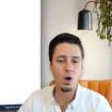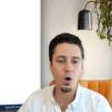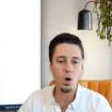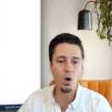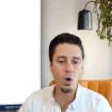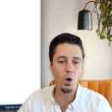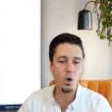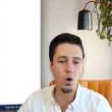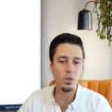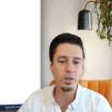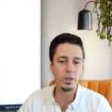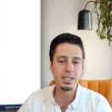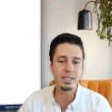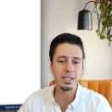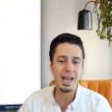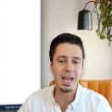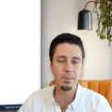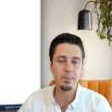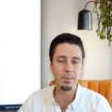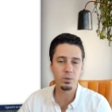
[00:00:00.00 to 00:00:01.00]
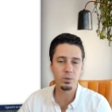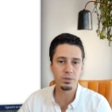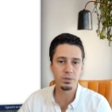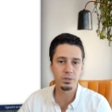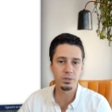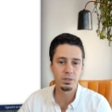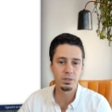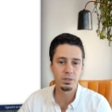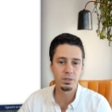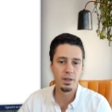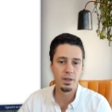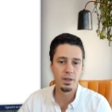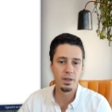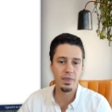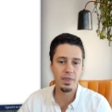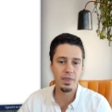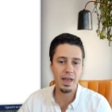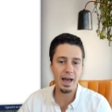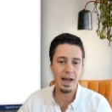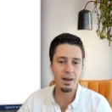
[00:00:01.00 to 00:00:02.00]
all the tables
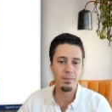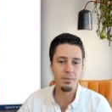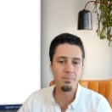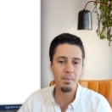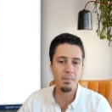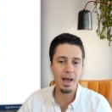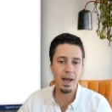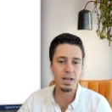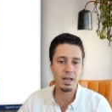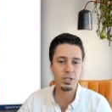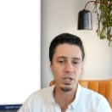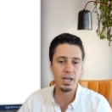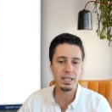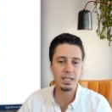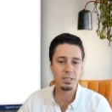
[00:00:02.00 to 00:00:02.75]
that match